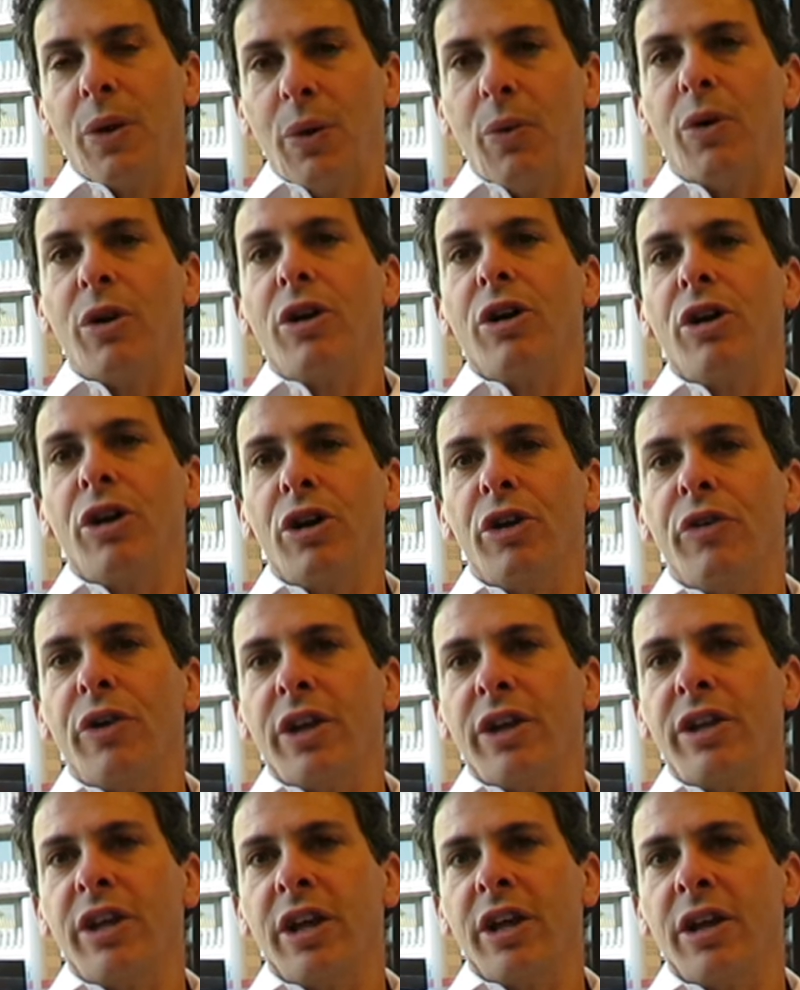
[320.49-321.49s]
We were
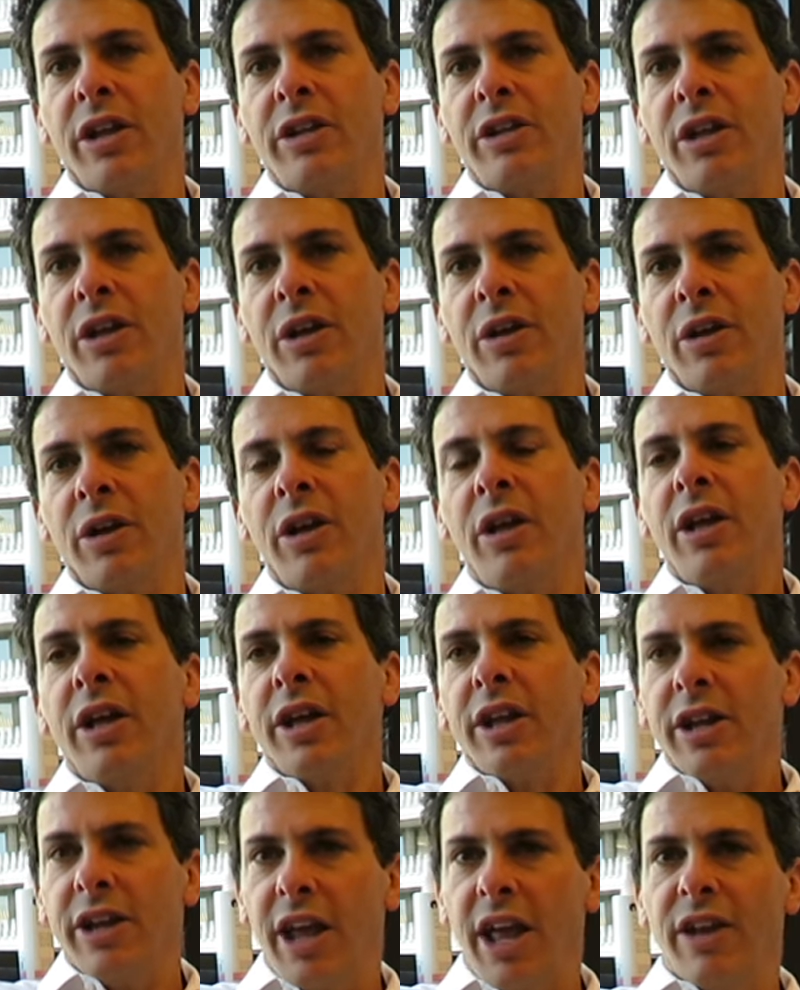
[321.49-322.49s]
early to, to
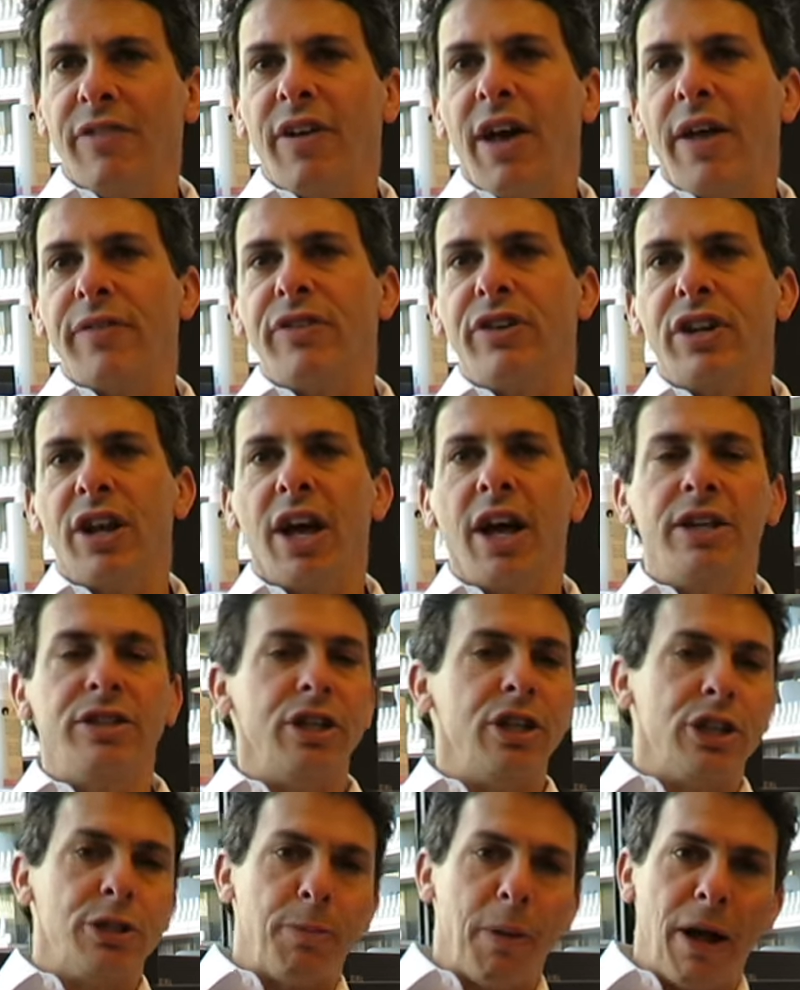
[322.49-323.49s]
native
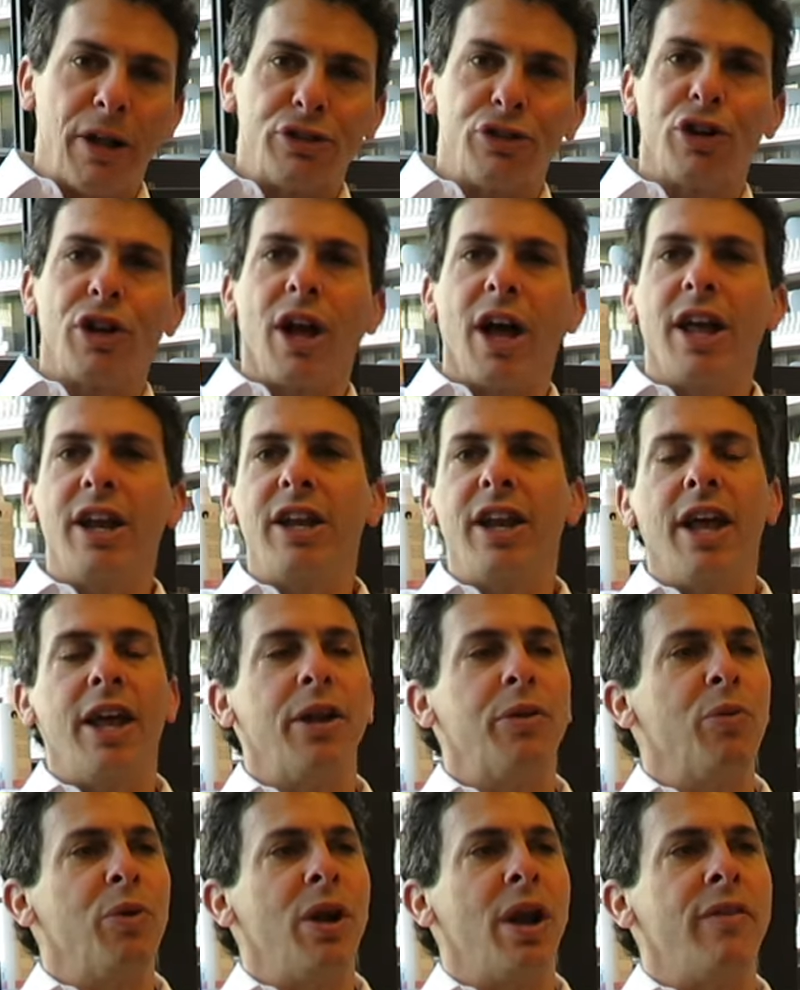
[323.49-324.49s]
advertising, sponsor yeah.
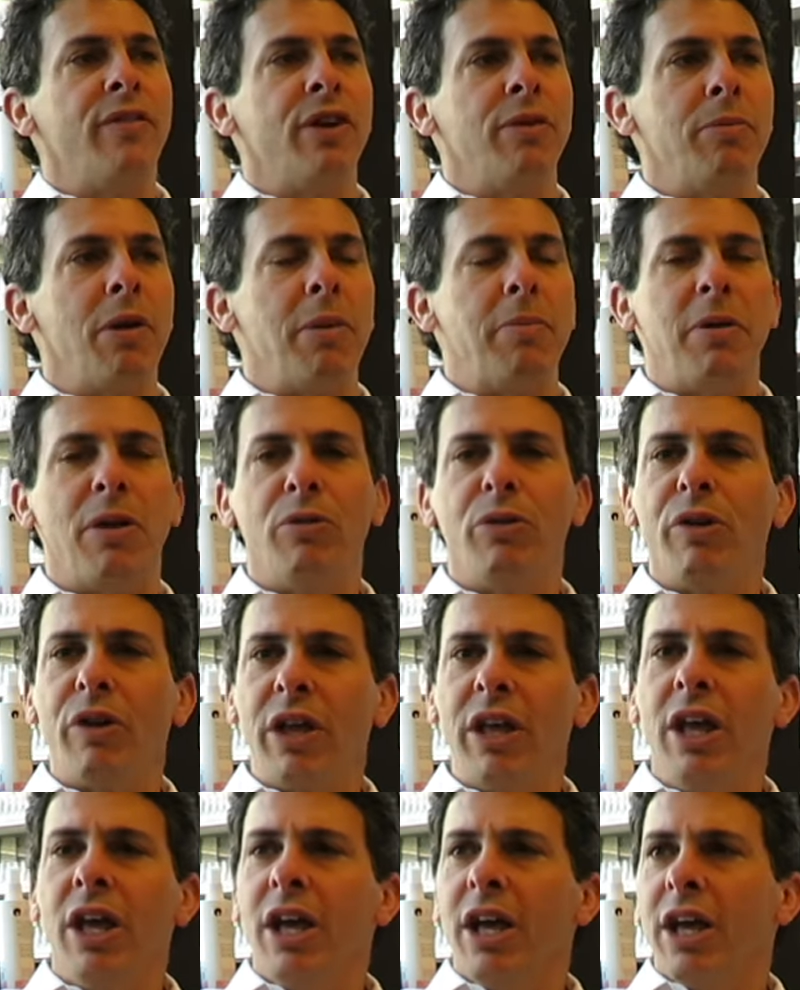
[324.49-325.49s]
content, whatever it might be.
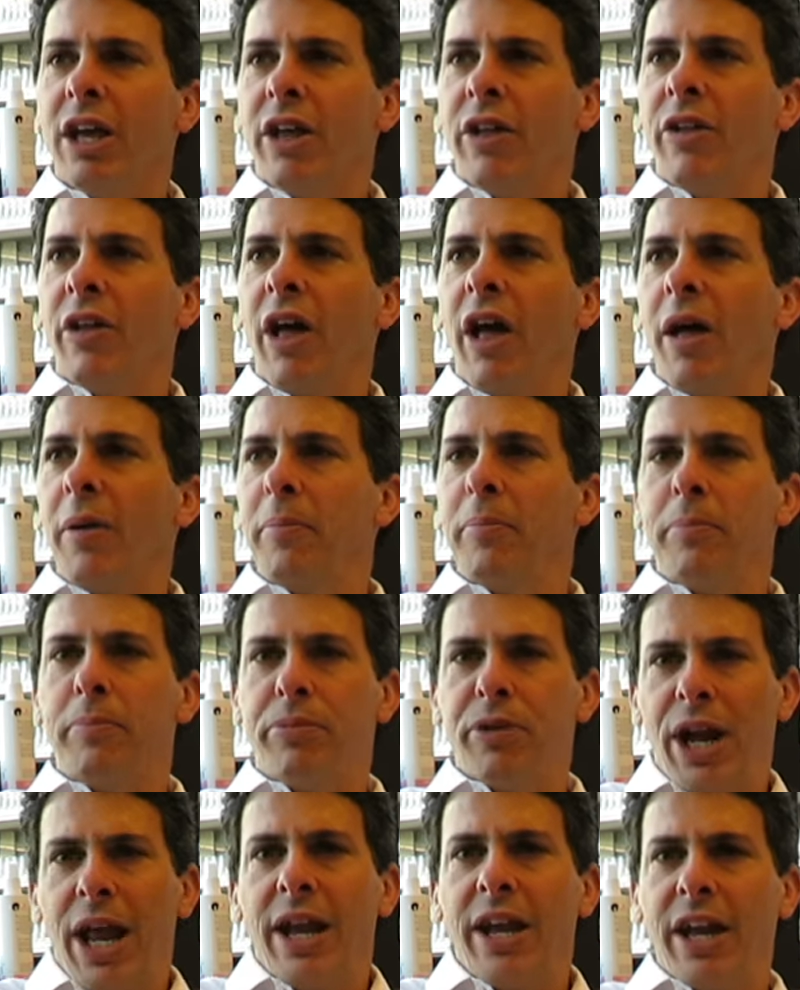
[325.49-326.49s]
Really, um,
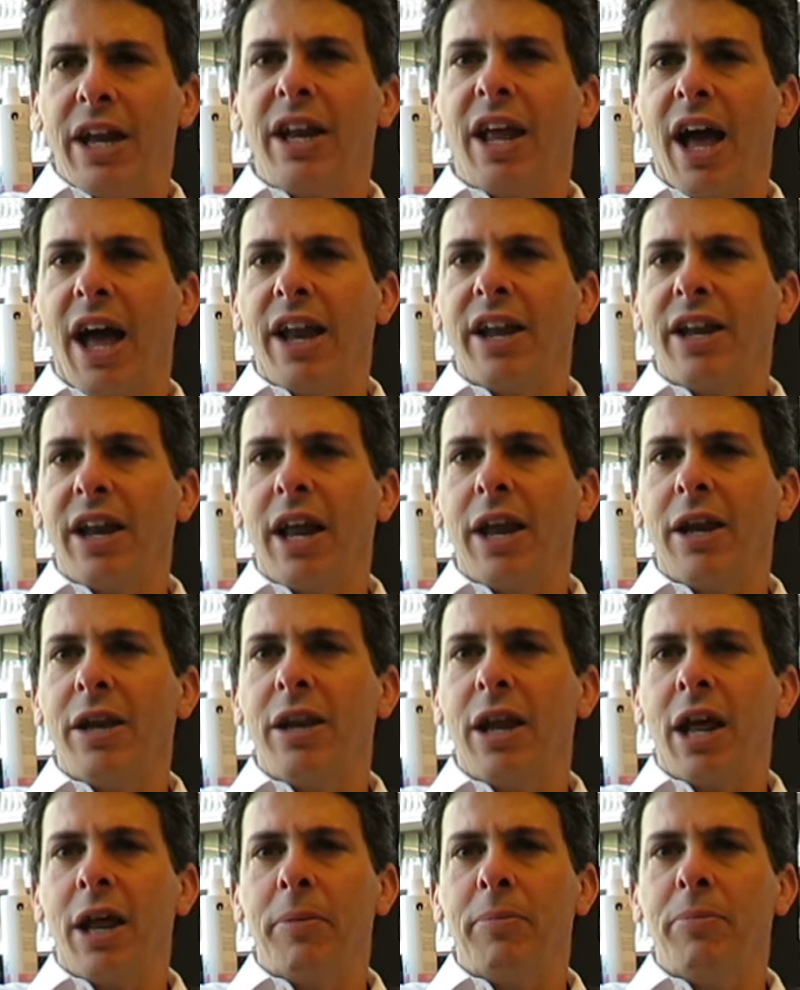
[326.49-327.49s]
branded
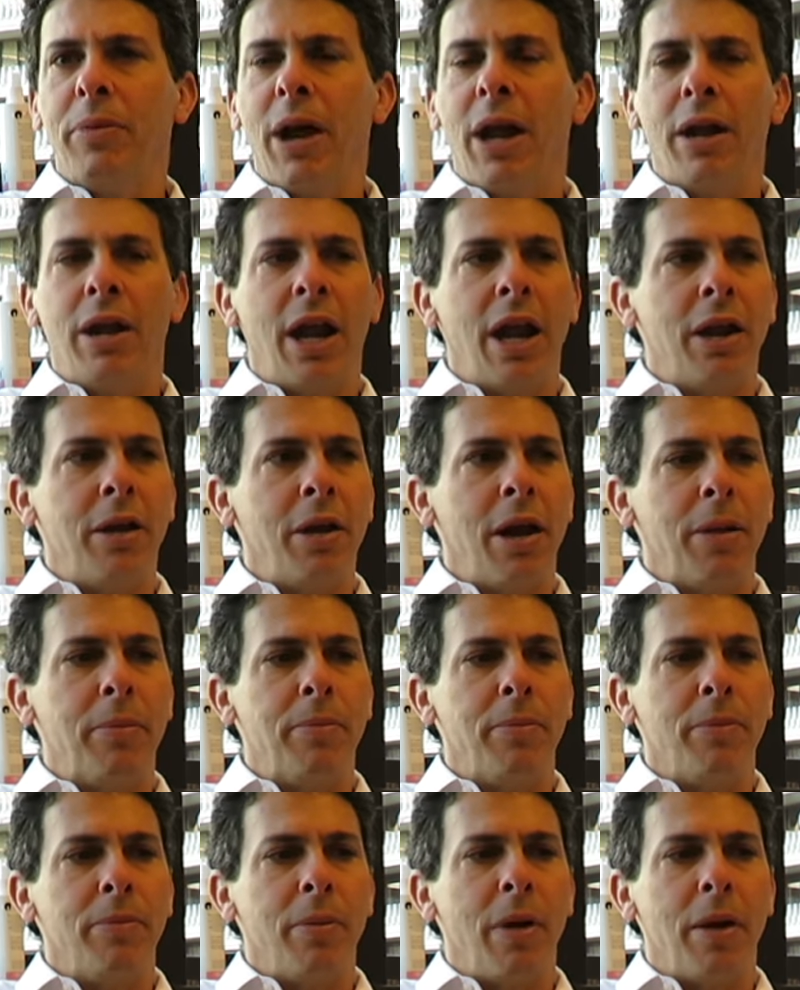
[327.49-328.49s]
content and and and,
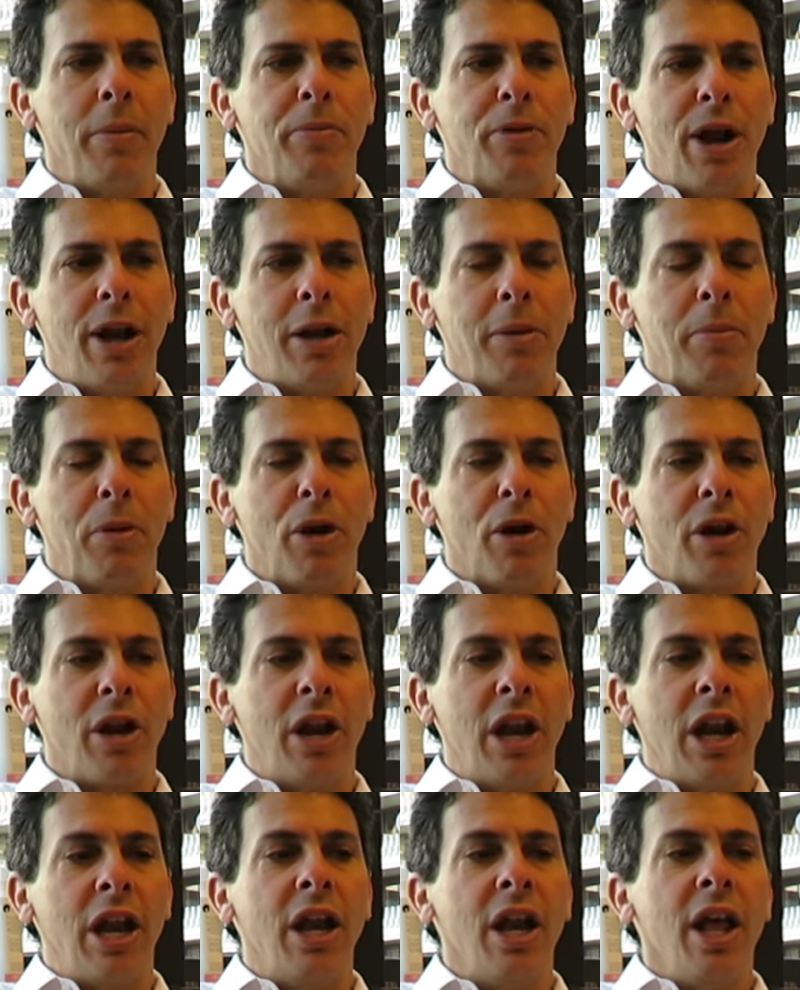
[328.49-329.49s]
and uh, branded
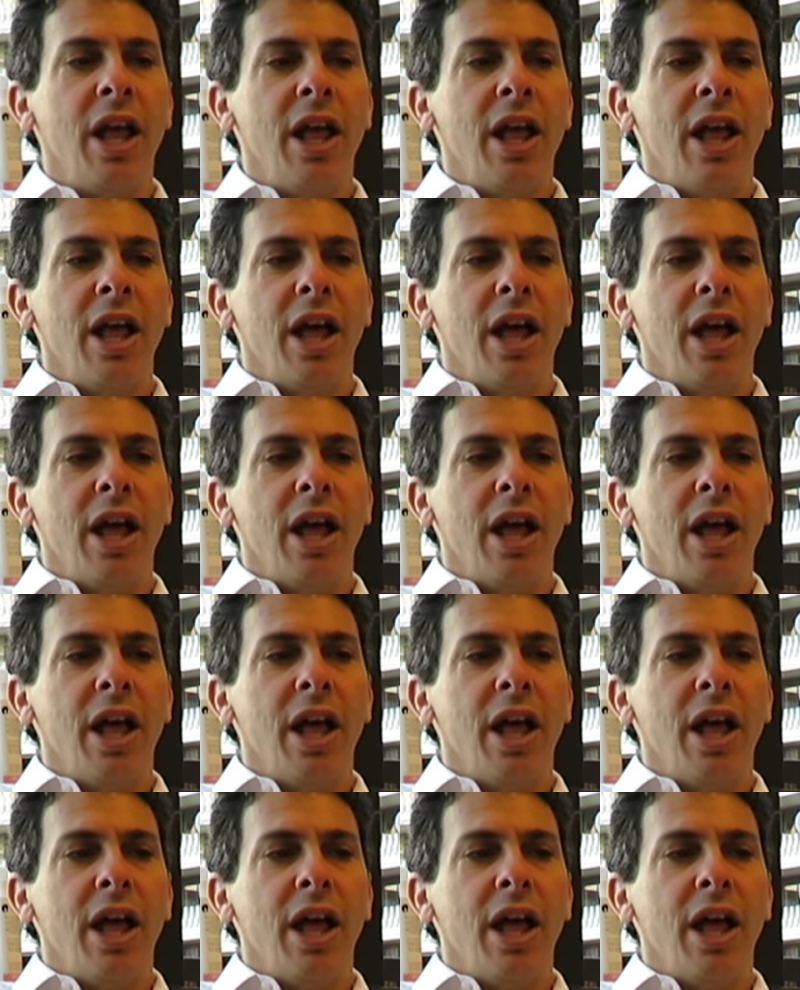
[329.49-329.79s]
marketing.